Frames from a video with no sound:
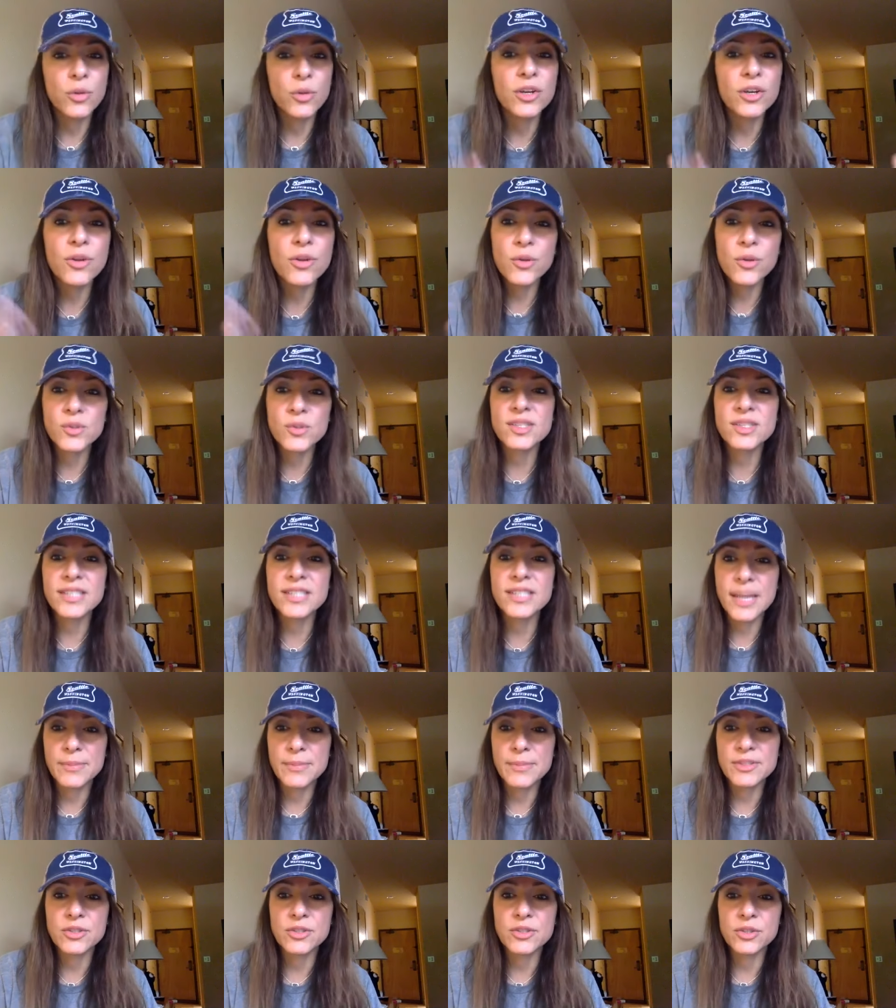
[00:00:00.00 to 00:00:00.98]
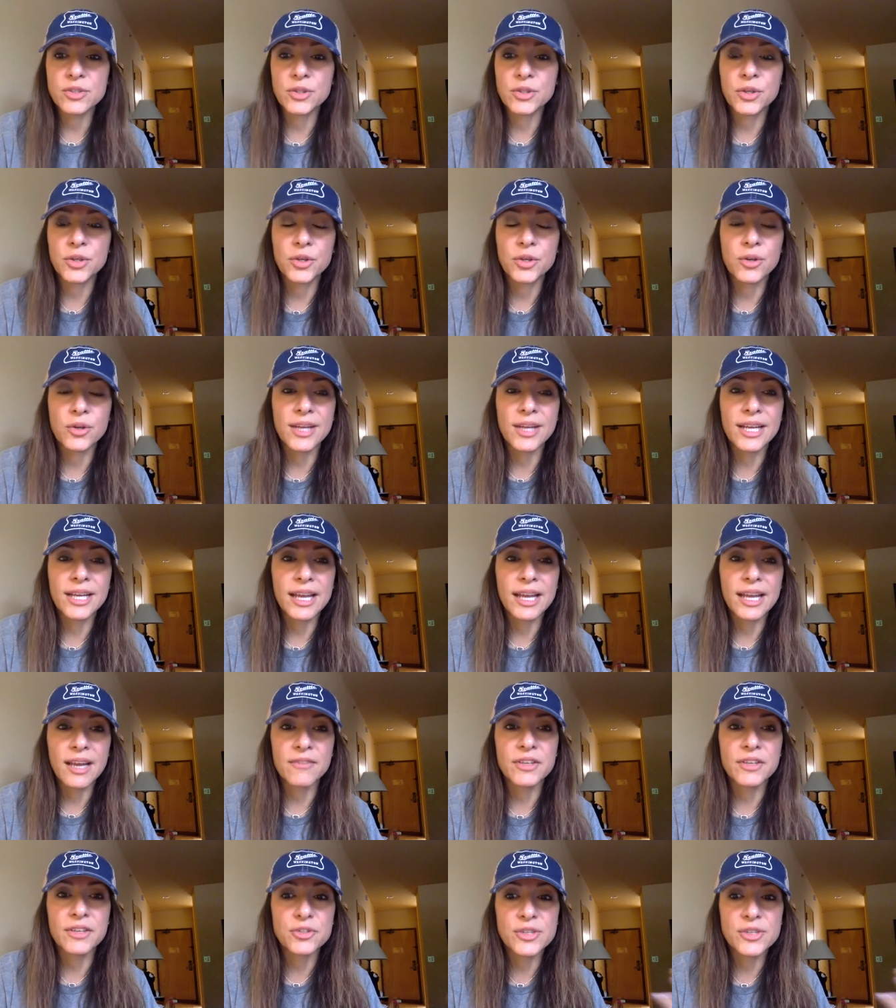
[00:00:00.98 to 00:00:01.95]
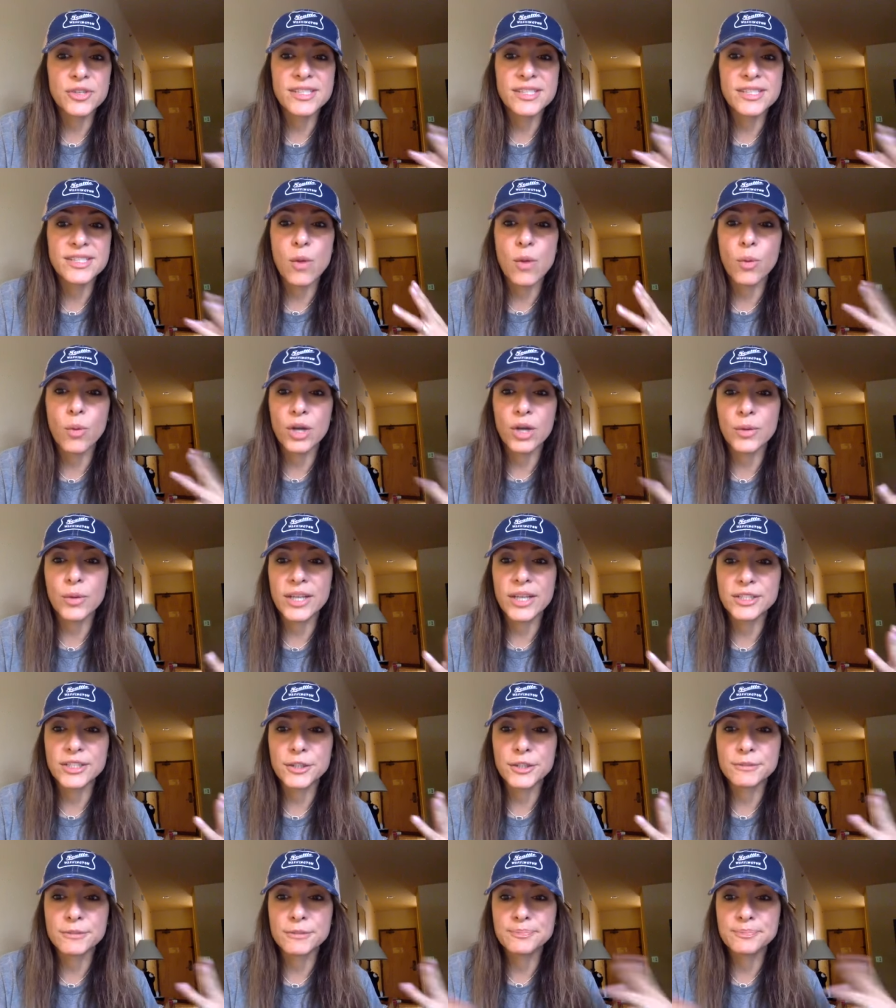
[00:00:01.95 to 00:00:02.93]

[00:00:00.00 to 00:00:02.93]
What are those steps to do? You know, like I have interest now, what do I do?